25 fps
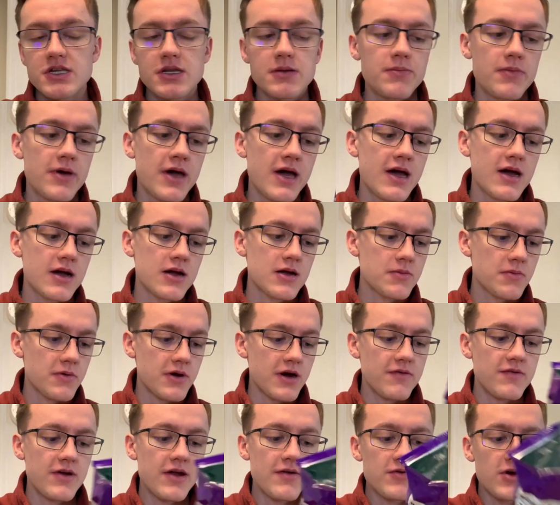in the back, but
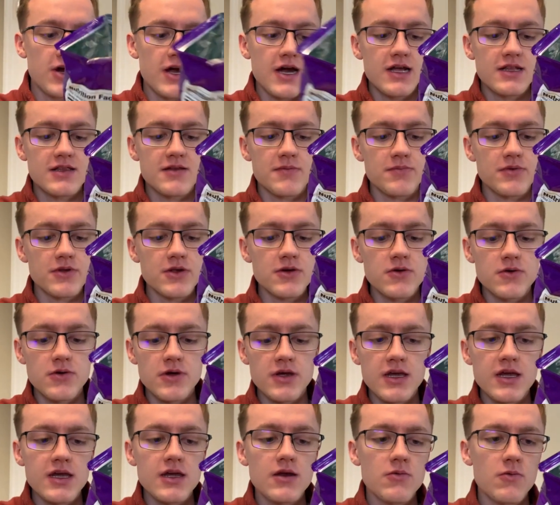I've never had the Blue
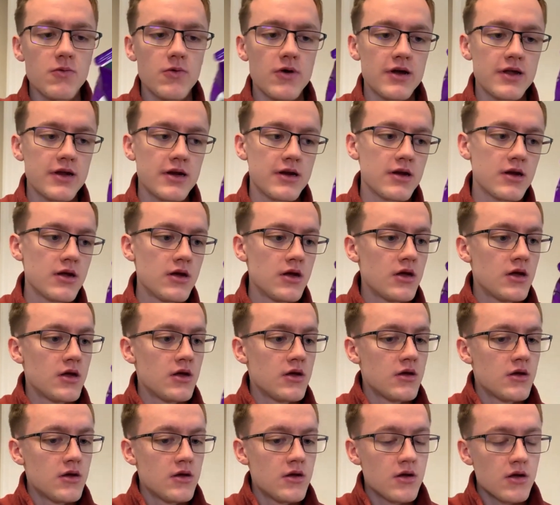Heat one.
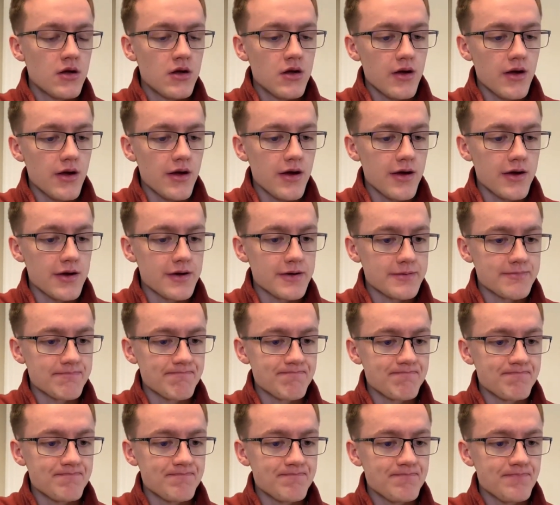
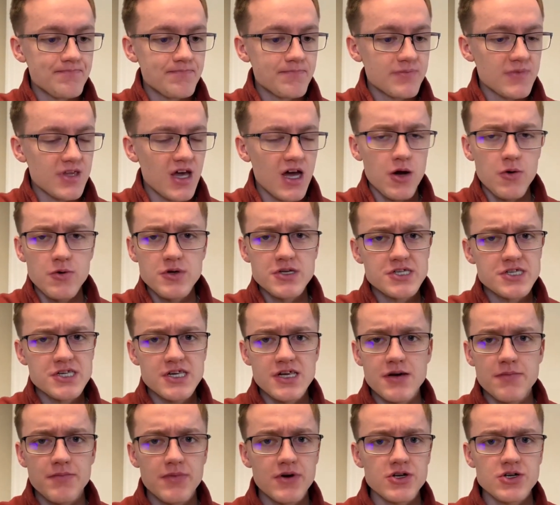I always
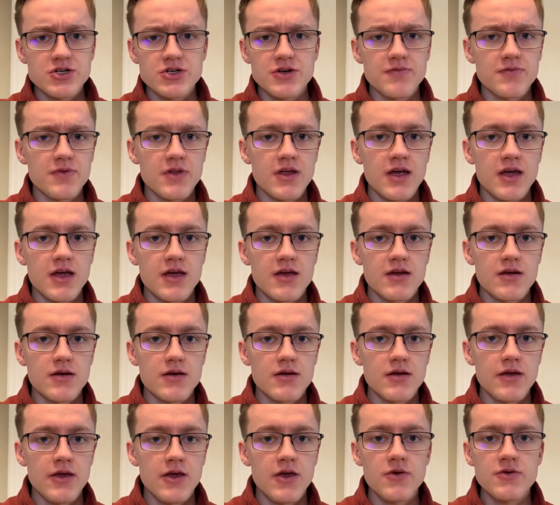see a bunch of,
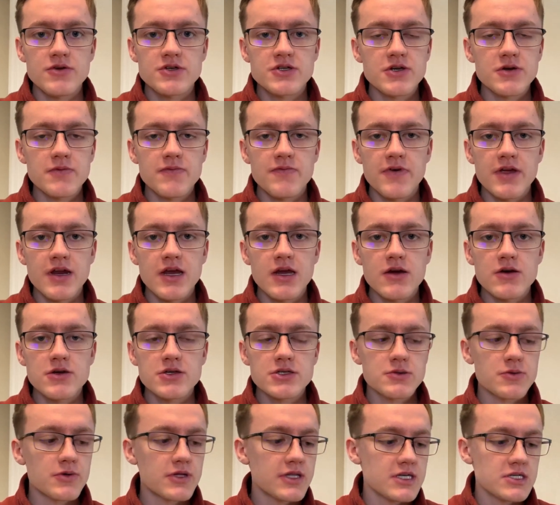like, YouTube
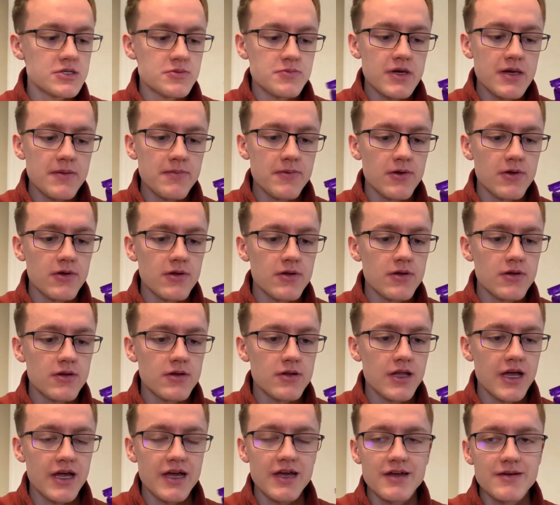videos where these people,
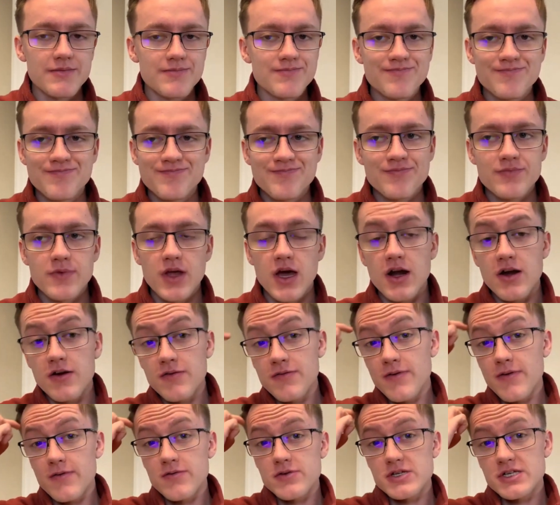like, I don't know
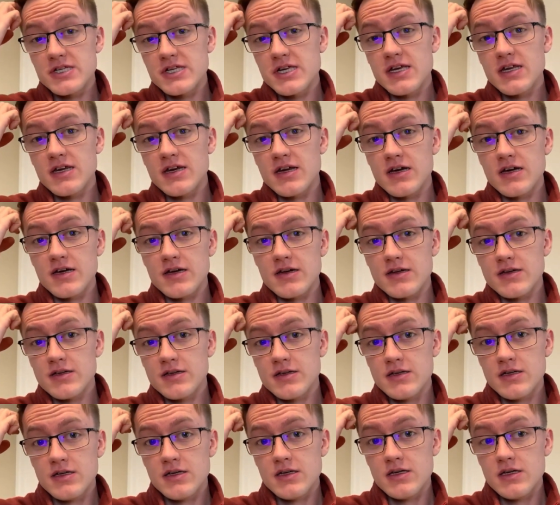if you've ever seen
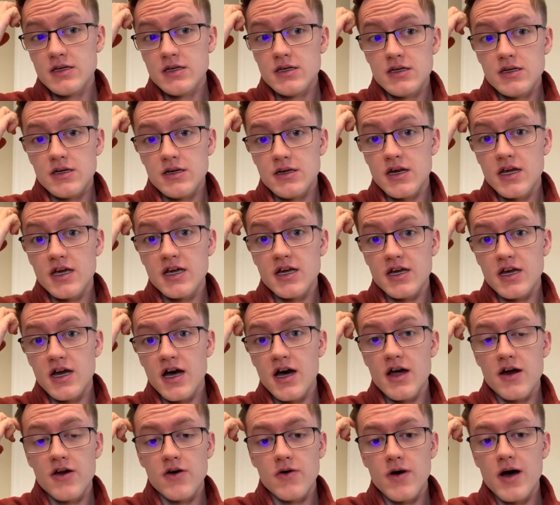
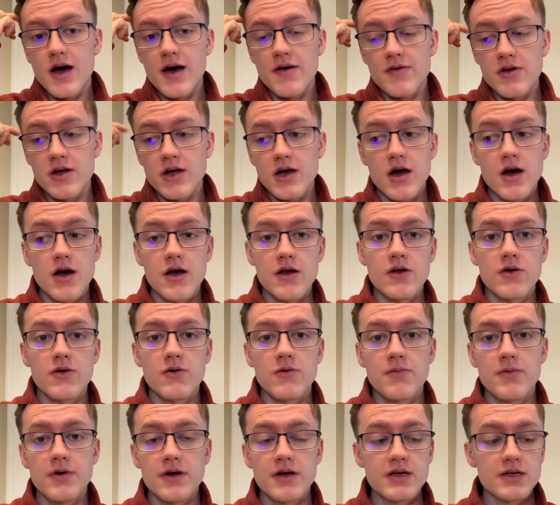Nikocado
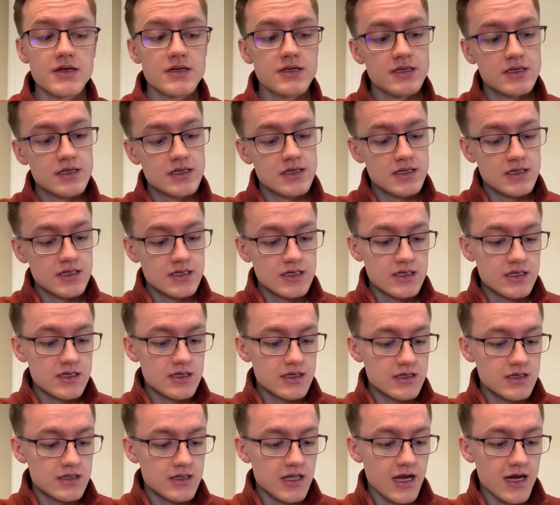Avocado, but
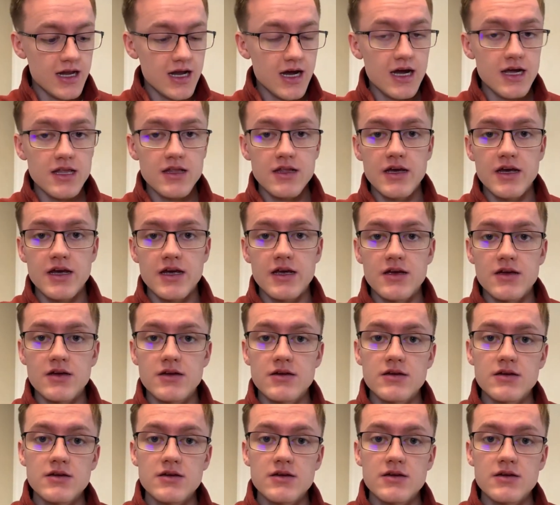that guy, like,